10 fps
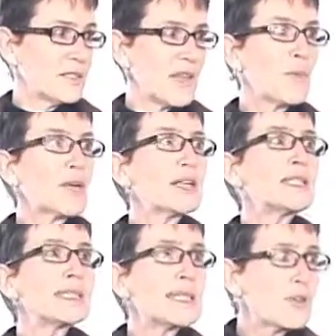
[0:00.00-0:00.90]
They were
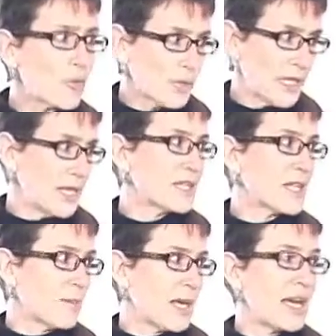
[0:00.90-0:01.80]
considerably, in
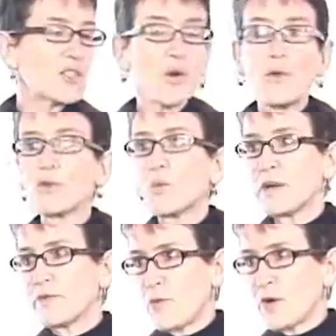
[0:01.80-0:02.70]
some case, over
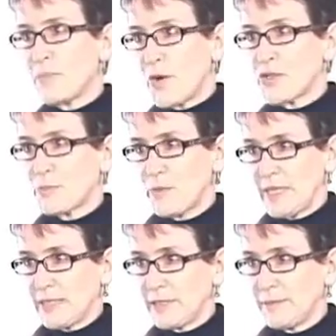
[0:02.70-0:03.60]
140 parts per
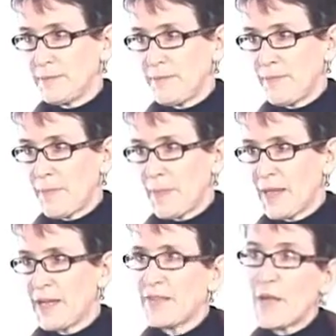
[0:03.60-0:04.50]
million.
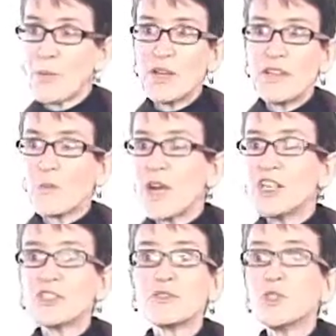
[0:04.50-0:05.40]
They were in the
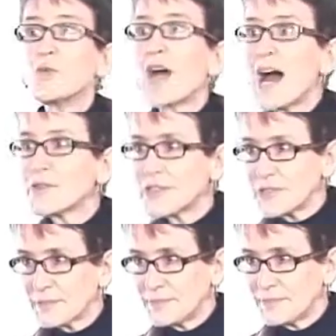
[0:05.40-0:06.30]
range of 2,000.
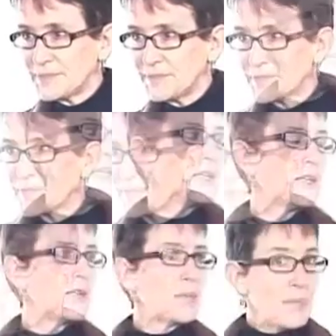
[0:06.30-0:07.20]

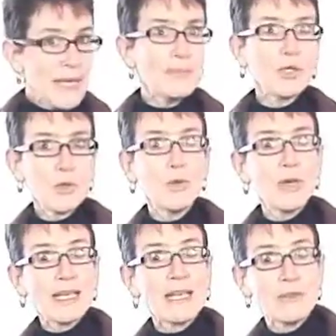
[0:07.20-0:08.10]
The people who
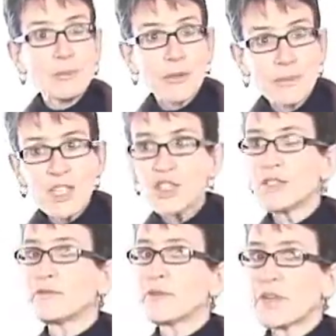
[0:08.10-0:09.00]
had given
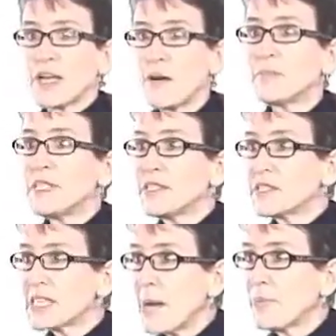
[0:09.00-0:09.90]
permission for the company to
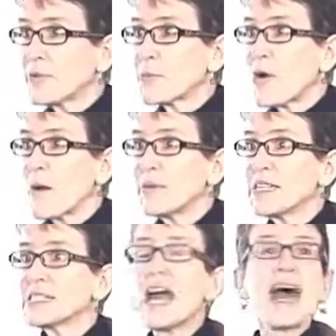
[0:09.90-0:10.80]
sample their
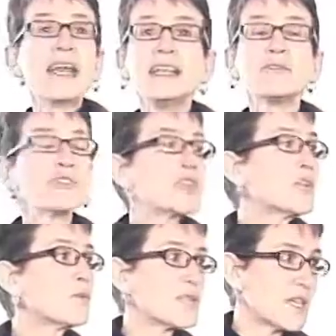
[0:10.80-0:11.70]
properties had never
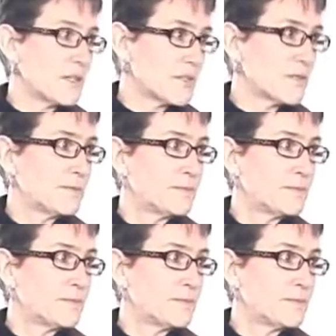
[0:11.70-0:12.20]
seen the results.